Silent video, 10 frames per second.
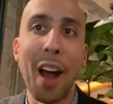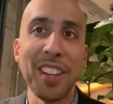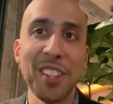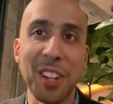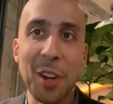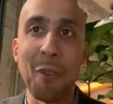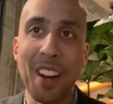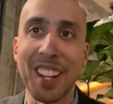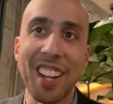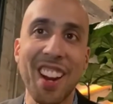you're going to
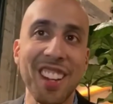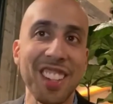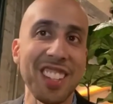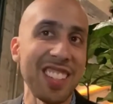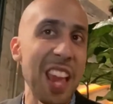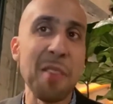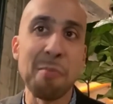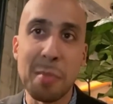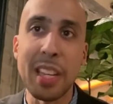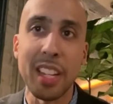want to get on this
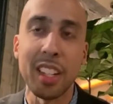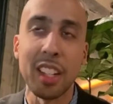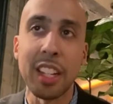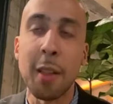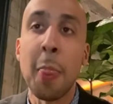immediately.